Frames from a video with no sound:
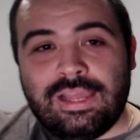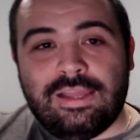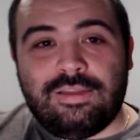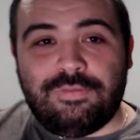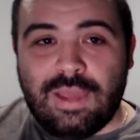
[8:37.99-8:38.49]

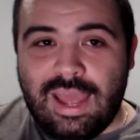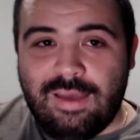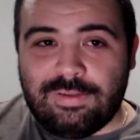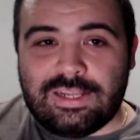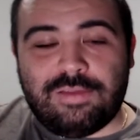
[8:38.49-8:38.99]
If you
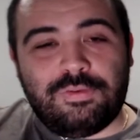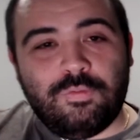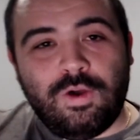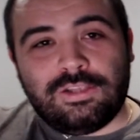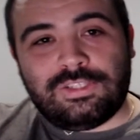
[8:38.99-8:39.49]
haven't, have you
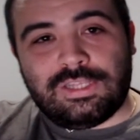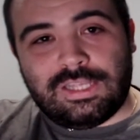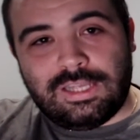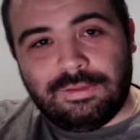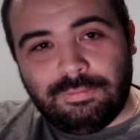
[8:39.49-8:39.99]
watched
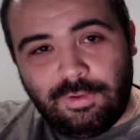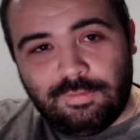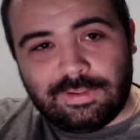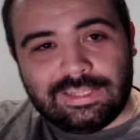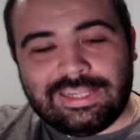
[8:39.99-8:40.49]
the
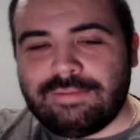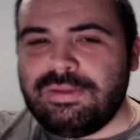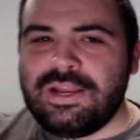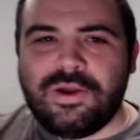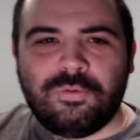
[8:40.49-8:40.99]
movie? Let me
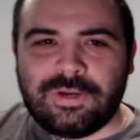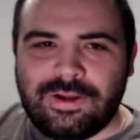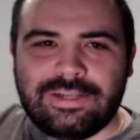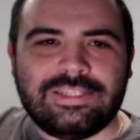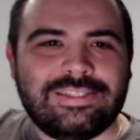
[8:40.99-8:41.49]
know
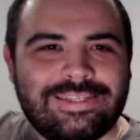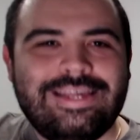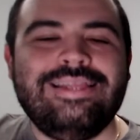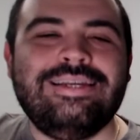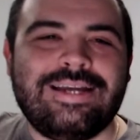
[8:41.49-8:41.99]
regardless
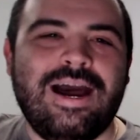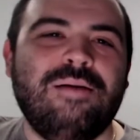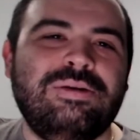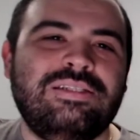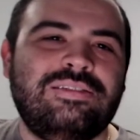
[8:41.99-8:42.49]
in the
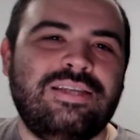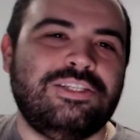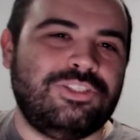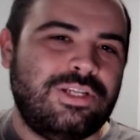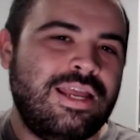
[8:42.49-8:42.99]
comments
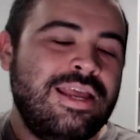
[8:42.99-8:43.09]
section